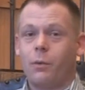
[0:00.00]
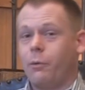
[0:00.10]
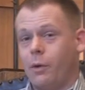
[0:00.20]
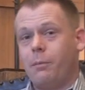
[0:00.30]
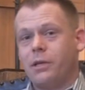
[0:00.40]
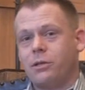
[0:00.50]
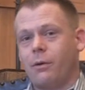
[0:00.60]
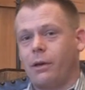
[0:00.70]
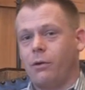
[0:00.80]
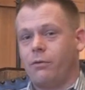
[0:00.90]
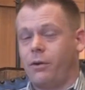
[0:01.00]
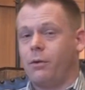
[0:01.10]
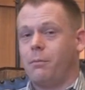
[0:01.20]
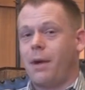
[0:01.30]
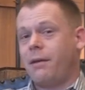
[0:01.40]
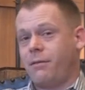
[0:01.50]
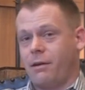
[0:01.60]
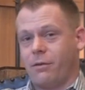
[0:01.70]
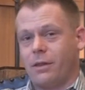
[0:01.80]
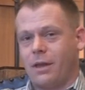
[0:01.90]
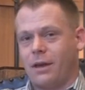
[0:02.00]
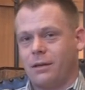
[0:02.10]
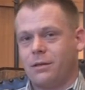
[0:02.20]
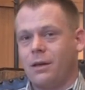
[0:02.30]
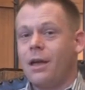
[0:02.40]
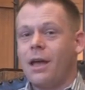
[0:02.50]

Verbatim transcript: we will be showing you a few of my favorite things,